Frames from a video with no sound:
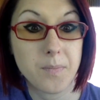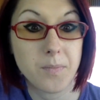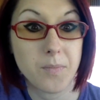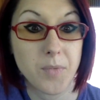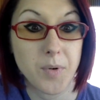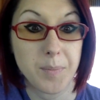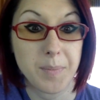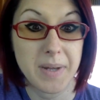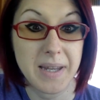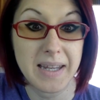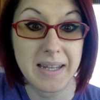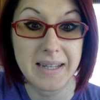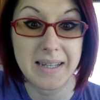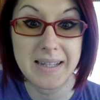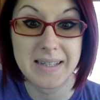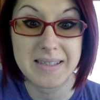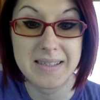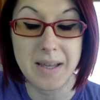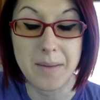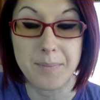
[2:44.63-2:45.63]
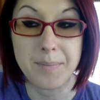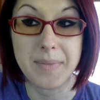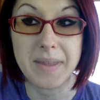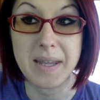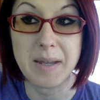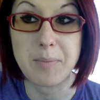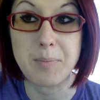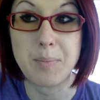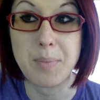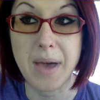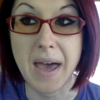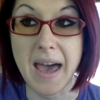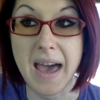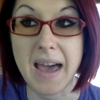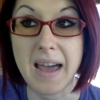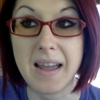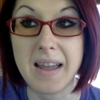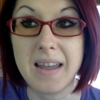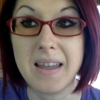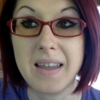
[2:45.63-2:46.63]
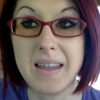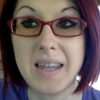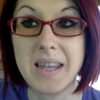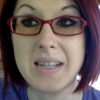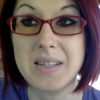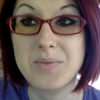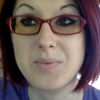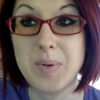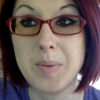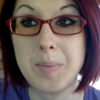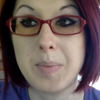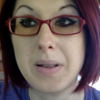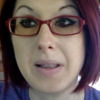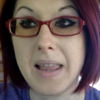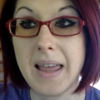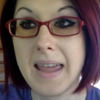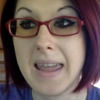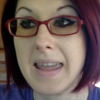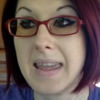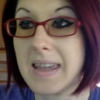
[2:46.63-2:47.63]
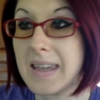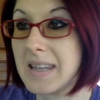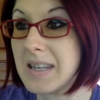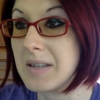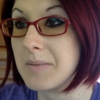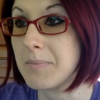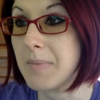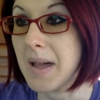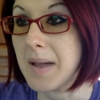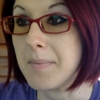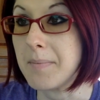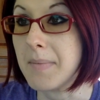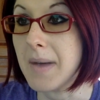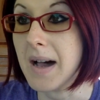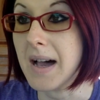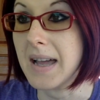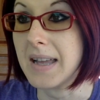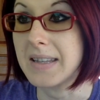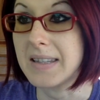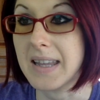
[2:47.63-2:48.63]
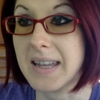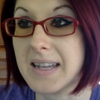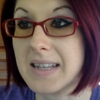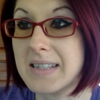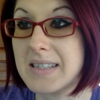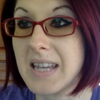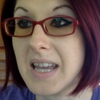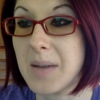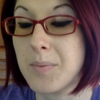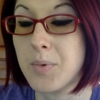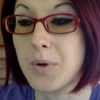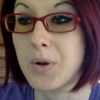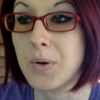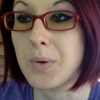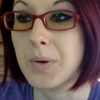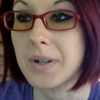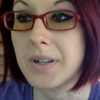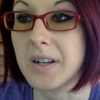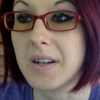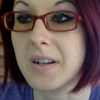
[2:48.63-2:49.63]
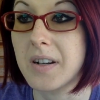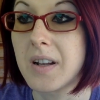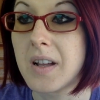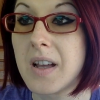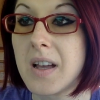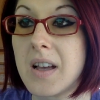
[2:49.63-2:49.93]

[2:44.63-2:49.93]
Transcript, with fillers: repeating something back, it's replaying it in my mind like a tape recorder.